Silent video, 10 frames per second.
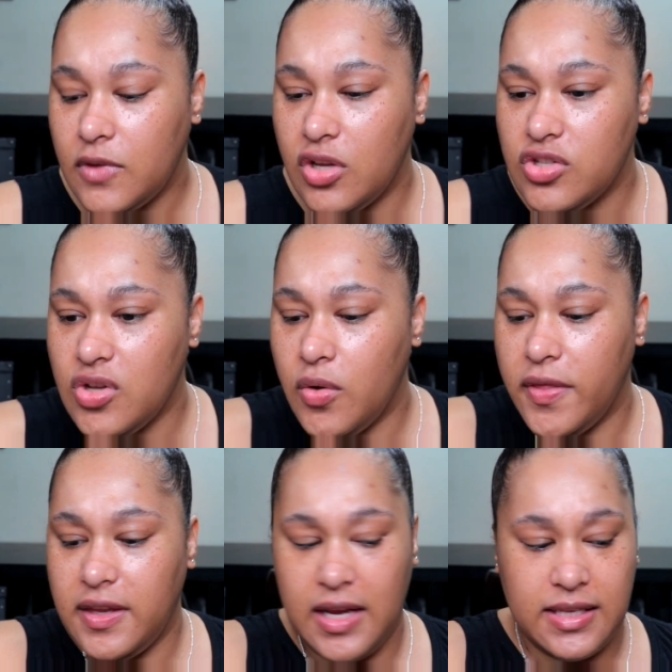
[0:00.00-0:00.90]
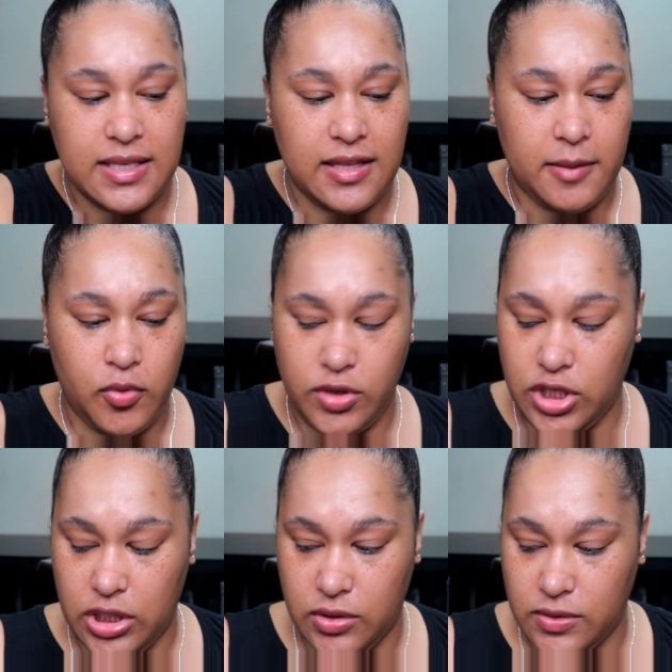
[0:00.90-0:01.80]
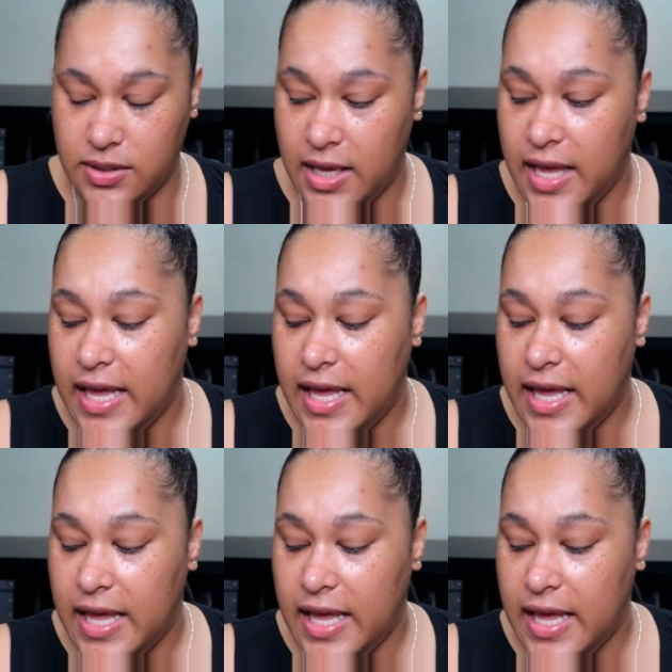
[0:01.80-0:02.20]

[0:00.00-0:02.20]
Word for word: So the next thing that I'm going to use